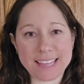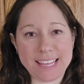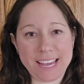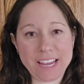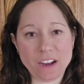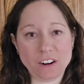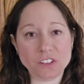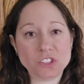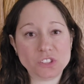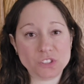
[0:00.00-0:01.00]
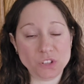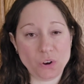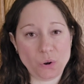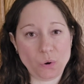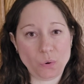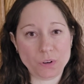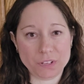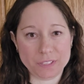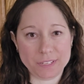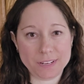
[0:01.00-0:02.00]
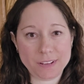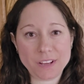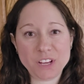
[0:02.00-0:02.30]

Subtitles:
They are so good,